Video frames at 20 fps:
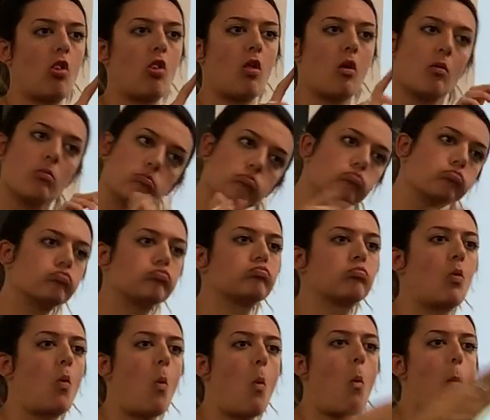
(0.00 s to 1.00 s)
In
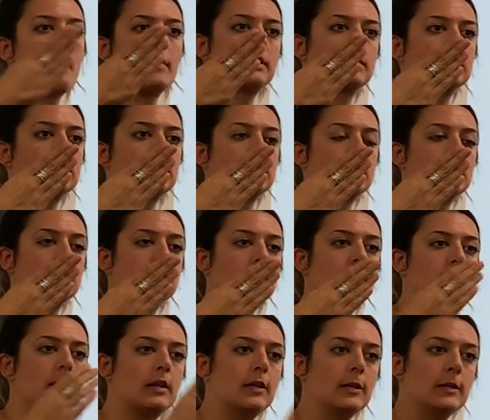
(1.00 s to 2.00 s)
cardiac muscle,
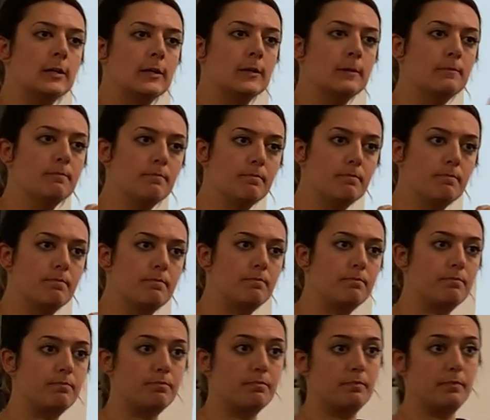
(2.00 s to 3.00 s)
calcium comes
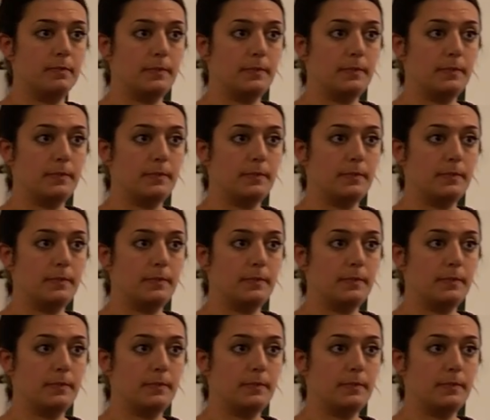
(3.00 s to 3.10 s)
in.